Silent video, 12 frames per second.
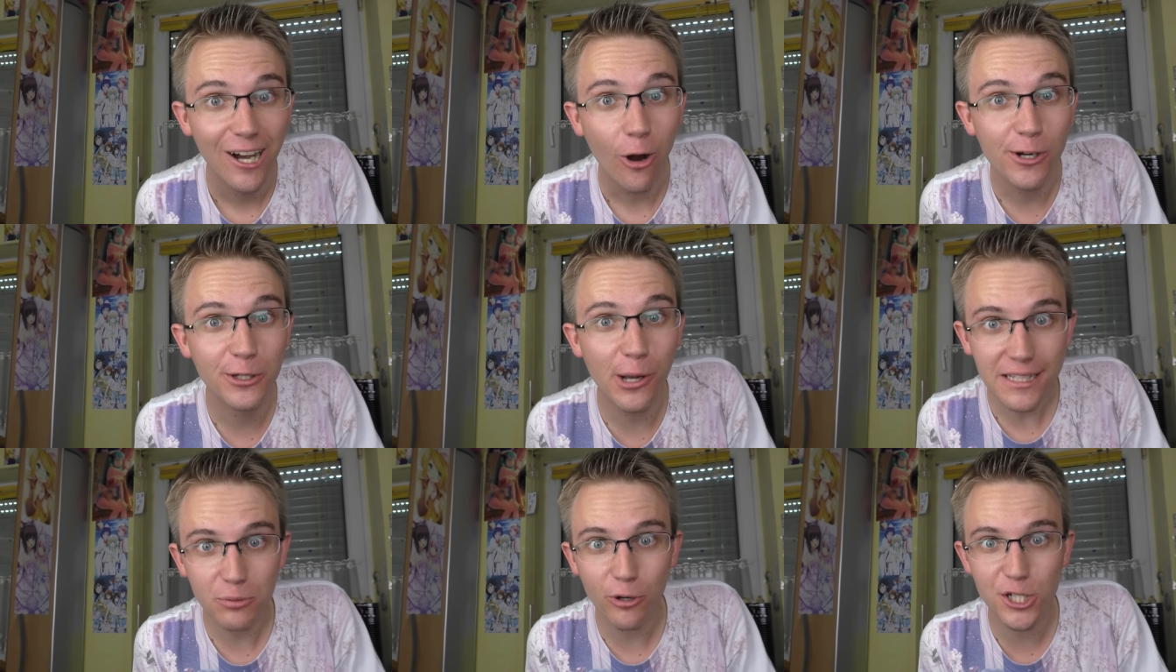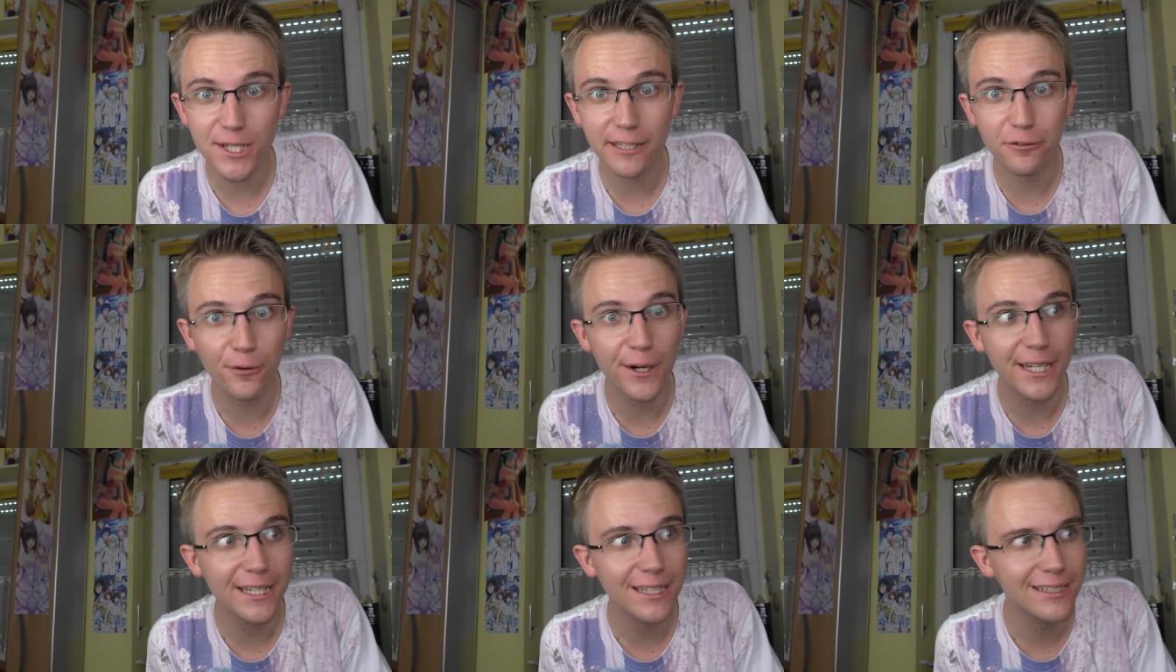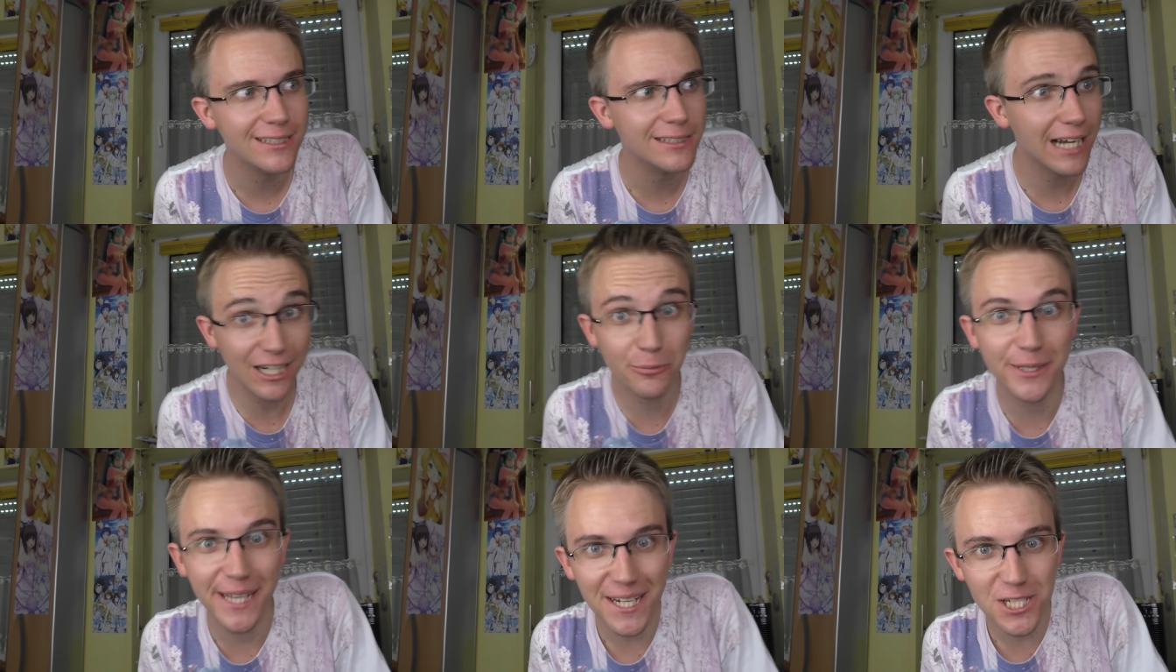all you guys watching get free uh,
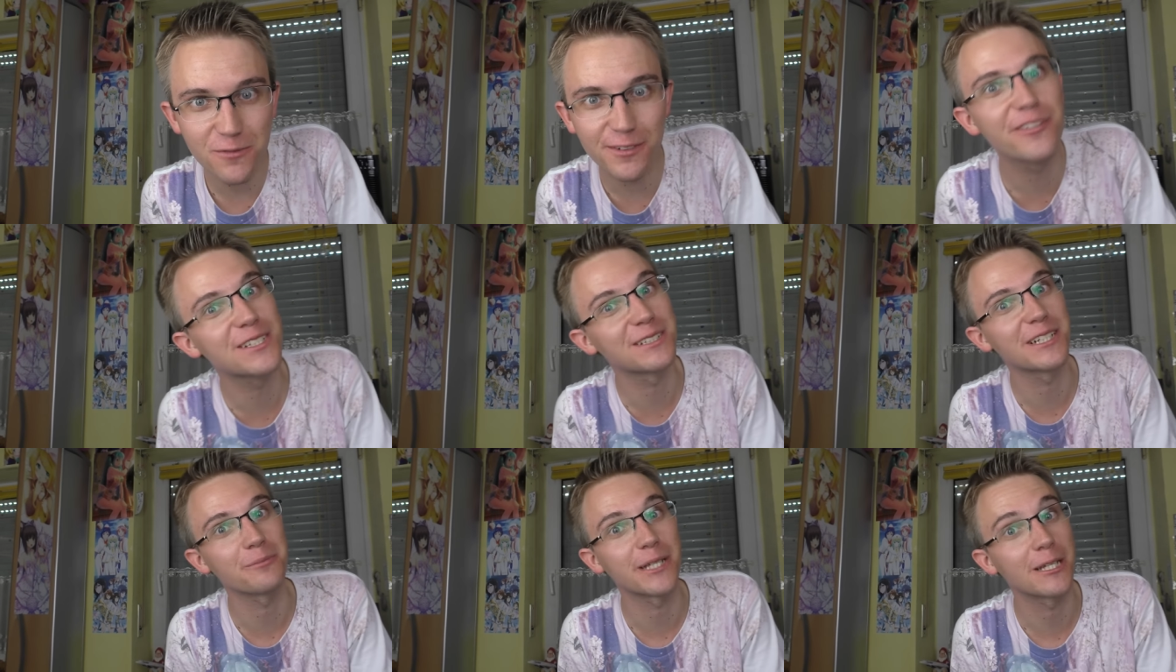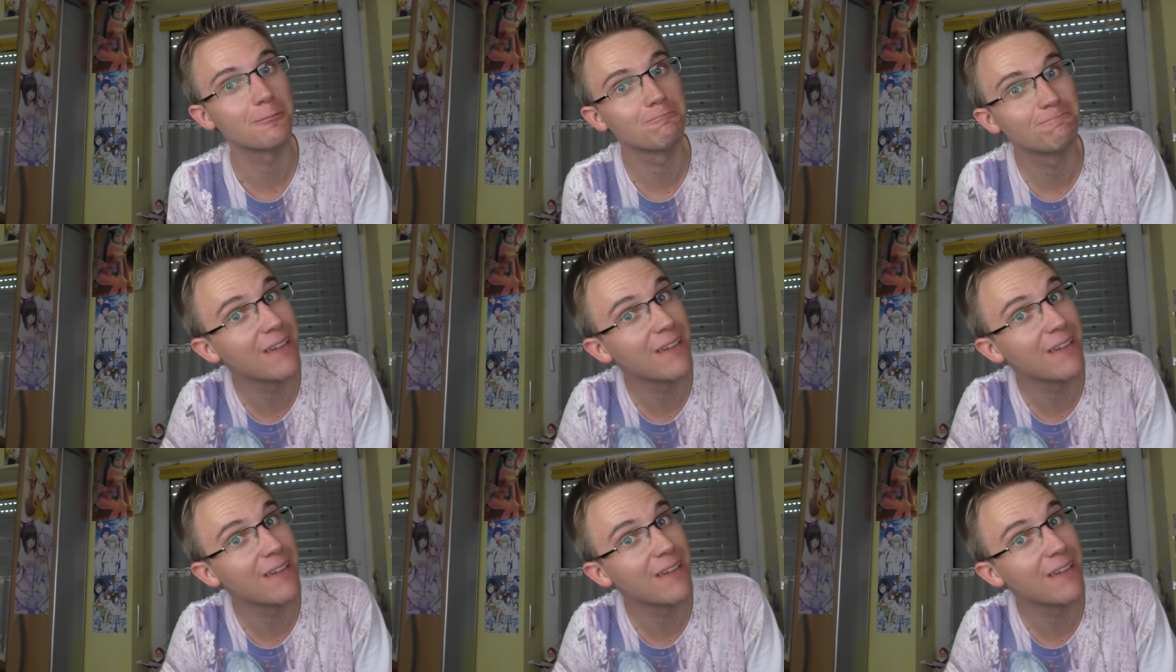accommodation when visiting me.